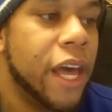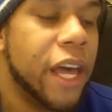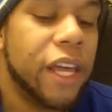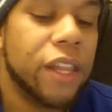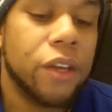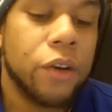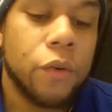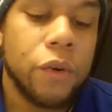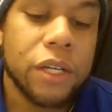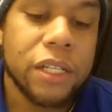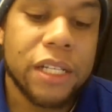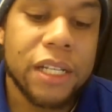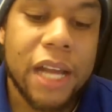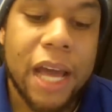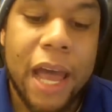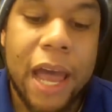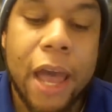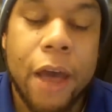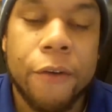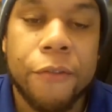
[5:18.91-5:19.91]
And the question
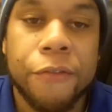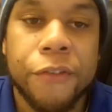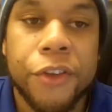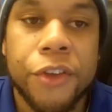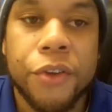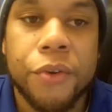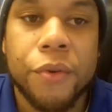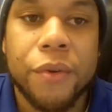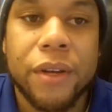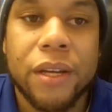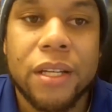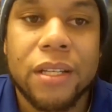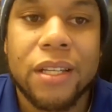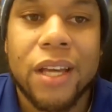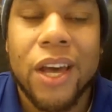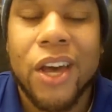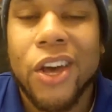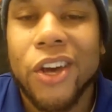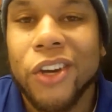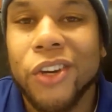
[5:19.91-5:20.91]
I have for you is,
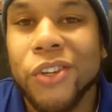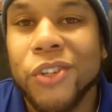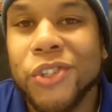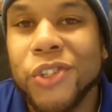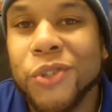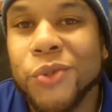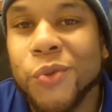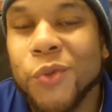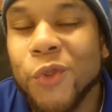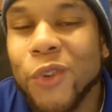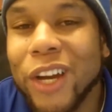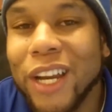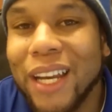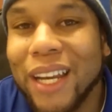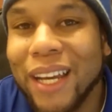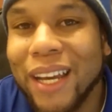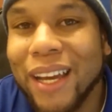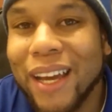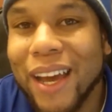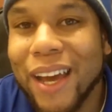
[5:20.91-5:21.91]
could you
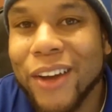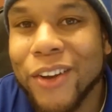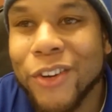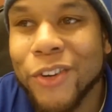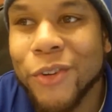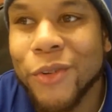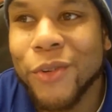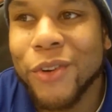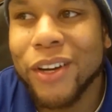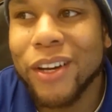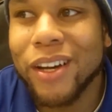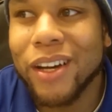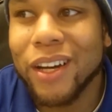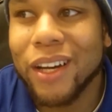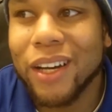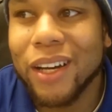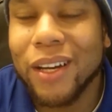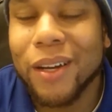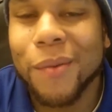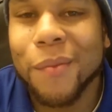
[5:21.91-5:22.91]
really handle a
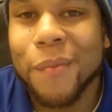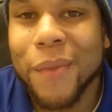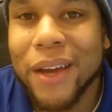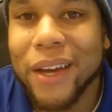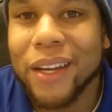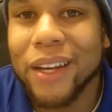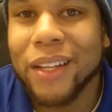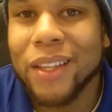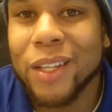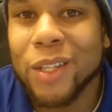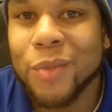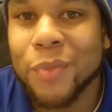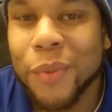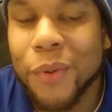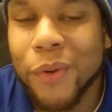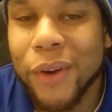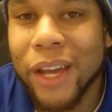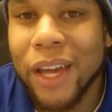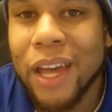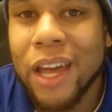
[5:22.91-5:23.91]
good man at this
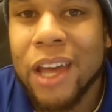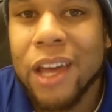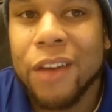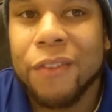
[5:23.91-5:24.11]
point?